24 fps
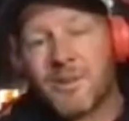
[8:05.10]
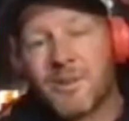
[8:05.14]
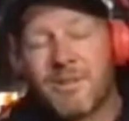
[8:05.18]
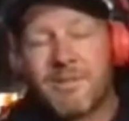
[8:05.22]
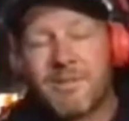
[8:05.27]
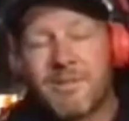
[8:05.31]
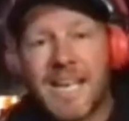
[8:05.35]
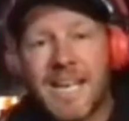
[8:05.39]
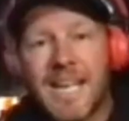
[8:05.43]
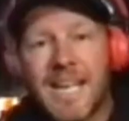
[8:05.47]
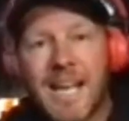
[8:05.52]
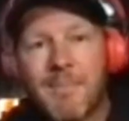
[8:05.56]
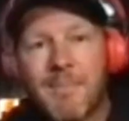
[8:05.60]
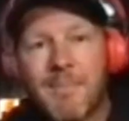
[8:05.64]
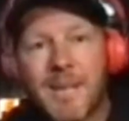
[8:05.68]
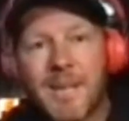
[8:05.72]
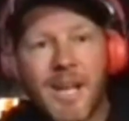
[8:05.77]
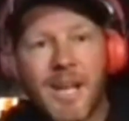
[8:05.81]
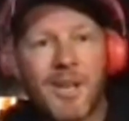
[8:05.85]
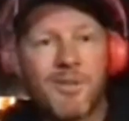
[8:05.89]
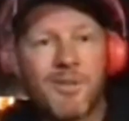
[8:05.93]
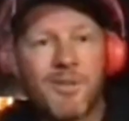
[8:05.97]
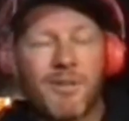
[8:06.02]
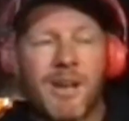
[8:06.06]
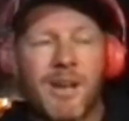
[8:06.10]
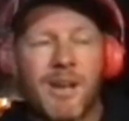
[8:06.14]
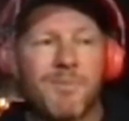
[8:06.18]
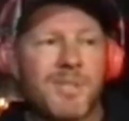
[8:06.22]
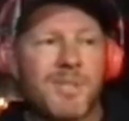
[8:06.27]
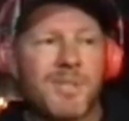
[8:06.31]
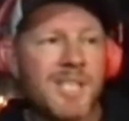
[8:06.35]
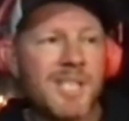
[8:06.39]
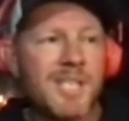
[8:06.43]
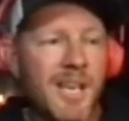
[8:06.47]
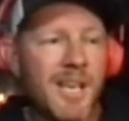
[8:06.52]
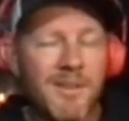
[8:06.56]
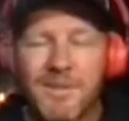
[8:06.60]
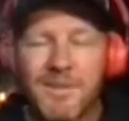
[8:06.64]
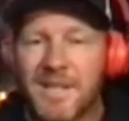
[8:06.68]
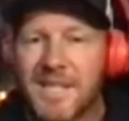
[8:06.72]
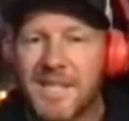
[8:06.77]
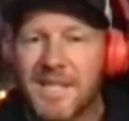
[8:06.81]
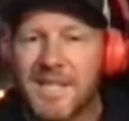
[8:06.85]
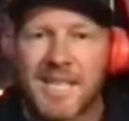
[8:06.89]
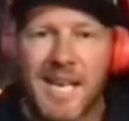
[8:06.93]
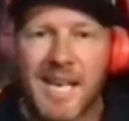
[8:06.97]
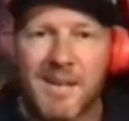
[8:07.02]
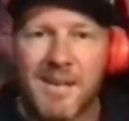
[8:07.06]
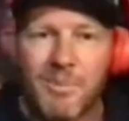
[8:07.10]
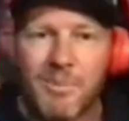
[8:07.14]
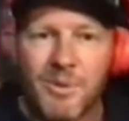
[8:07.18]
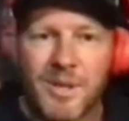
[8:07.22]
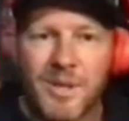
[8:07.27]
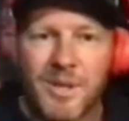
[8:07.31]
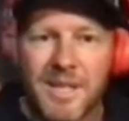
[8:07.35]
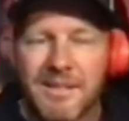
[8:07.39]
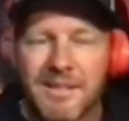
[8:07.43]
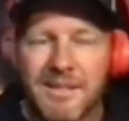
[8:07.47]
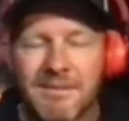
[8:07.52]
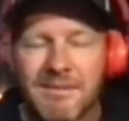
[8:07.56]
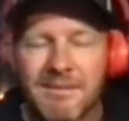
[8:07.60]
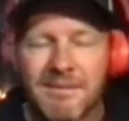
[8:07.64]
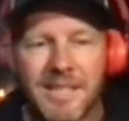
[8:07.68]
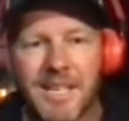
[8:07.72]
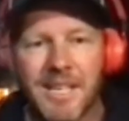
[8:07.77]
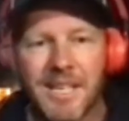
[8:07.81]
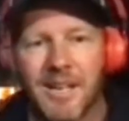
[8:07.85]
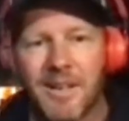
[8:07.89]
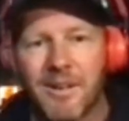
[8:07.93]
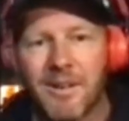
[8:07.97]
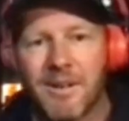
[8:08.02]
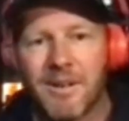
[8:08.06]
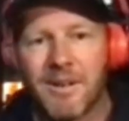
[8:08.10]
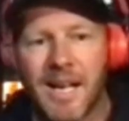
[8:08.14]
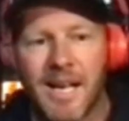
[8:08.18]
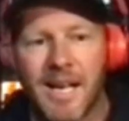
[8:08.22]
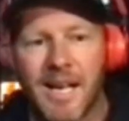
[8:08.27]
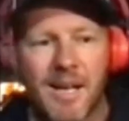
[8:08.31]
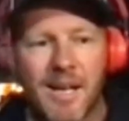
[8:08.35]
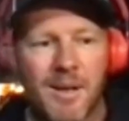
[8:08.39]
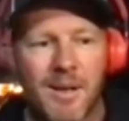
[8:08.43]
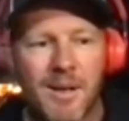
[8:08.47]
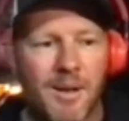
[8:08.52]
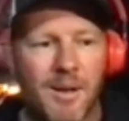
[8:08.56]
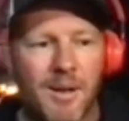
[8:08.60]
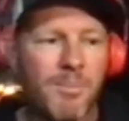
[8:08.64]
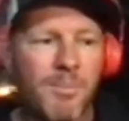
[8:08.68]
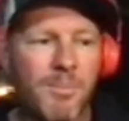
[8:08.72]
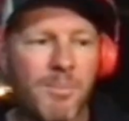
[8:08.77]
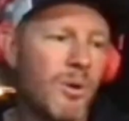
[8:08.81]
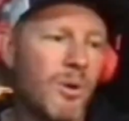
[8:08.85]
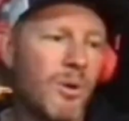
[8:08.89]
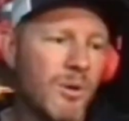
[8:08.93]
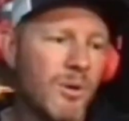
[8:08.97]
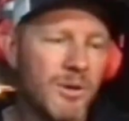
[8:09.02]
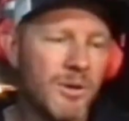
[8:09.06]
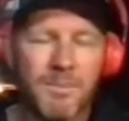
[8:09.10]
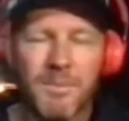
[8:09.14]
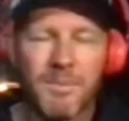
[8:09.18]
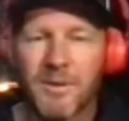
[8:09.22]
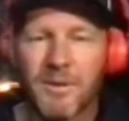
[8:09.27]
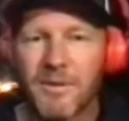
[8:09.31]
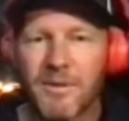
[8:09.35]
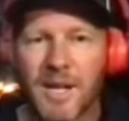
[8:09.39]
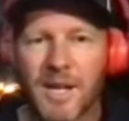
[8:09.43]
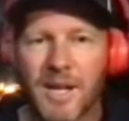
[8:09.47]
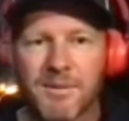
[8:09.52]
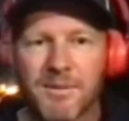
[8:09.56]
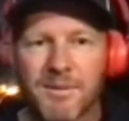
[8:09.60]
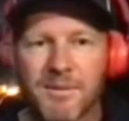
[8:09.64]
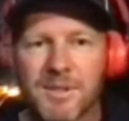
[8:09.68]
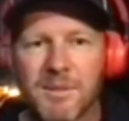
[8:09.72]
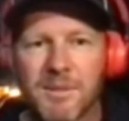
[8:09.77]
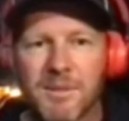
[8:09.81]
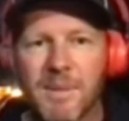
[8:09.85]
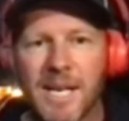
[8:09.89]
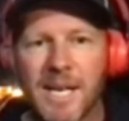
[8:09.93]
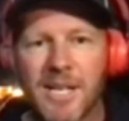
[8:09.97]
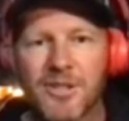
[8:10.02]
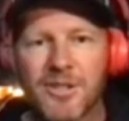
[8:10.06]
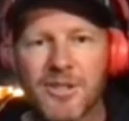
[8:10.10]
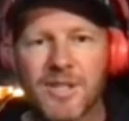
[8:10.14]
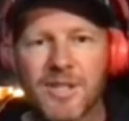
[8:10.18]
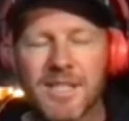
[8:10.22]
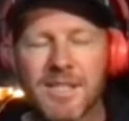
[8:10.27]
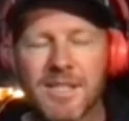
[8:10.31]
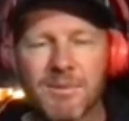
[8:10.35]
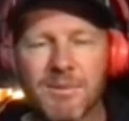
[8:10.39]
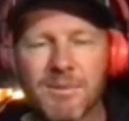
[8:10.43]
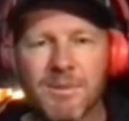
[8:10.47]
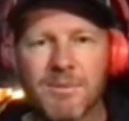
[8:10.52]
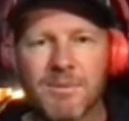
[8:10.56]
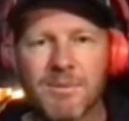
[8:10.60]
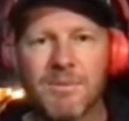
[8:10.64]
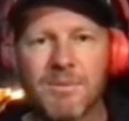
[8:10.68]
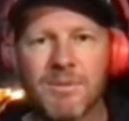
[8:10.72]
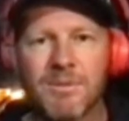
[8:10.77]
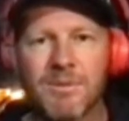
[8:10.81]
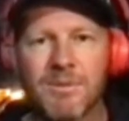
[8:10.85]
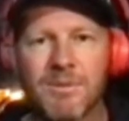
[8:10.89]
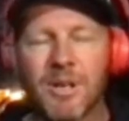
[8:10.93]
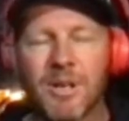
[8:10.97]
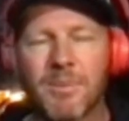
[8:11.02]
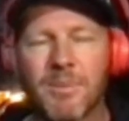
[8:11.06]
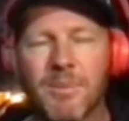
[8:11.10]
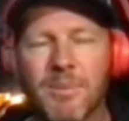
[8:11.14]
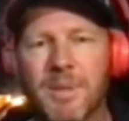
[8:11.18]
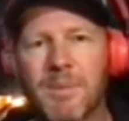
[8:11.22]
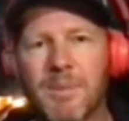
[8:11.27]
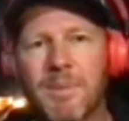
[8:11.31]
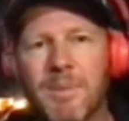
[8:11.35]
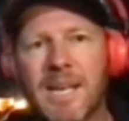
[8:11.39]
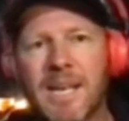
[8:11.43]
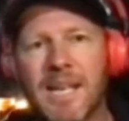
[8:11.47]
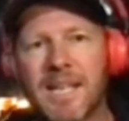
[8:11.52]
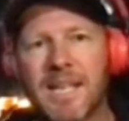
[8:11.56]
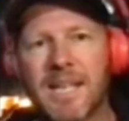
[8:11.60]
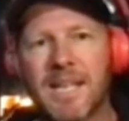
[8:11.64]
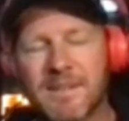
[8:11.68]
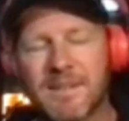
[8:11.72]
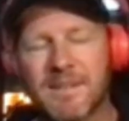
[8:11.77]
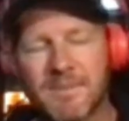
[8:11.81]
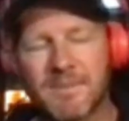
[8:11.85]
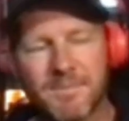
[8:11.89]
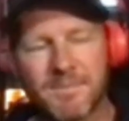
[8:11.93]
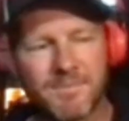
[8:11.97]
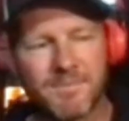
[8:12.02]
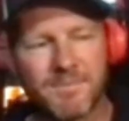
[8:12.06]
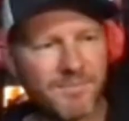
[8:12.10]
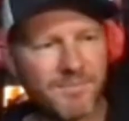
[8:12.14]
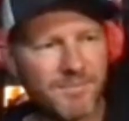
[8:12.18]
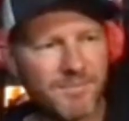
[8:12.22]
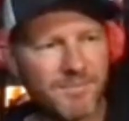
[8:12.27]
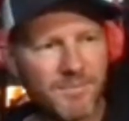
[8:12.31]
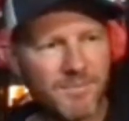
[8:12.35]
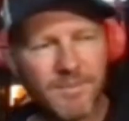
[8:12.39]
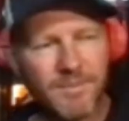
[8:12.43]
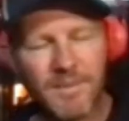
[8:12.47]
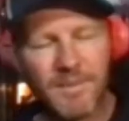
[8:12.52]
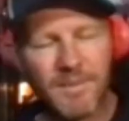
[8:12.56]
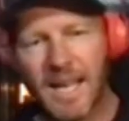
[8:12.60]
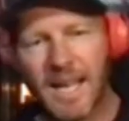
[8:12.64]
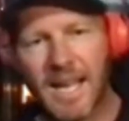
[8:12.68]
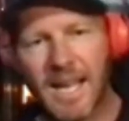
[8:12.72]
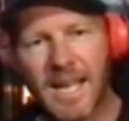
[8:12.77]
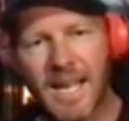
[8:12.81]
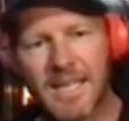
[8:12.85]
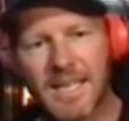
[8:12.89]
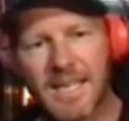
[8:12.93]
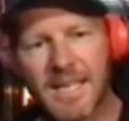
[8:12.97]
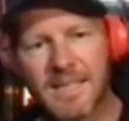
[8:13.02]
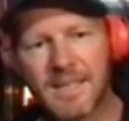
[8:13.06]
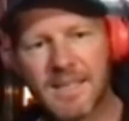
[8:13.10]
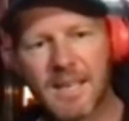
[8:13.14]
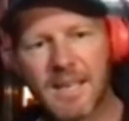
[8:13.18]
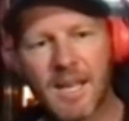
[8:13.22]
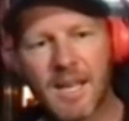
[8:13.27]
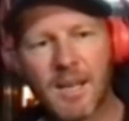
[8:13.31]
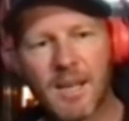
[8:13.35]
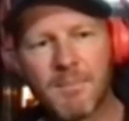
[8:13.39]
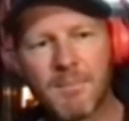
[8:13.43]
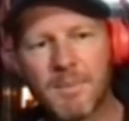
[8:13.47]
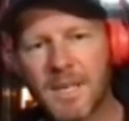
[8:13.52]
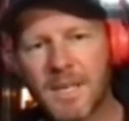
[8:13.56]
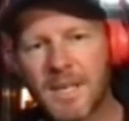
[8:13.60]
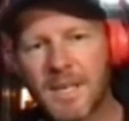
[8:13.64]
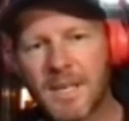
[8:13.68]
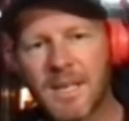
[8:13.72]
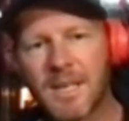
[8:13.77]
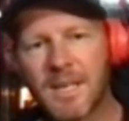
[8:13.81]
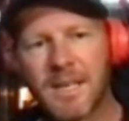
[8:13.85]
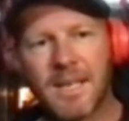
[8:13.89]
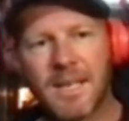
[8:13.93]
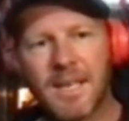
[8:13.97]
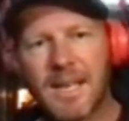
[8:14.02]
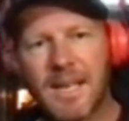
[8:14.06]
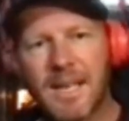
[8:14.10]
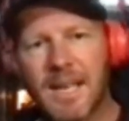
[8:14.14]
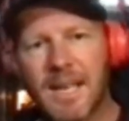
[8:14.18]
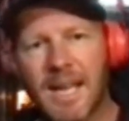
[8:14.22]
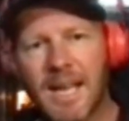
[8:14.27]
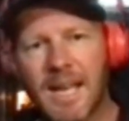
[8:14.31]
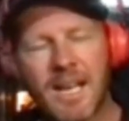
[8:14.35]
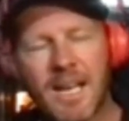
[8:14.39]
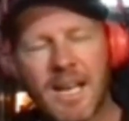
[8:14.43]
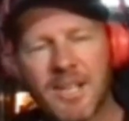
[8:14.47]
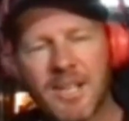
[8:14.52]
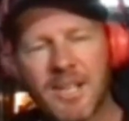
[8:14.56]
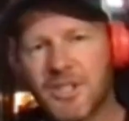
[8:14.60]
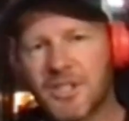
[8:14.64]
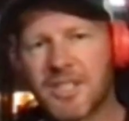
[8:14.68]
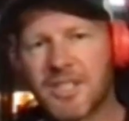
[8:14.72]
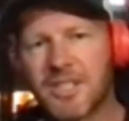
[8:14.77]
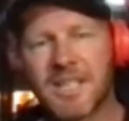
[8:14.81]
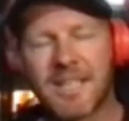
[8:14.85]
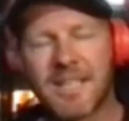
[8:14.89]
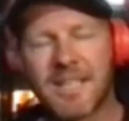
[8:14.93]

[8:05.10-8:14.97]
really. I mean, I grew up surfing and skateboarding, abroad. My father was in the military, so we grew up in the Middle East. And I just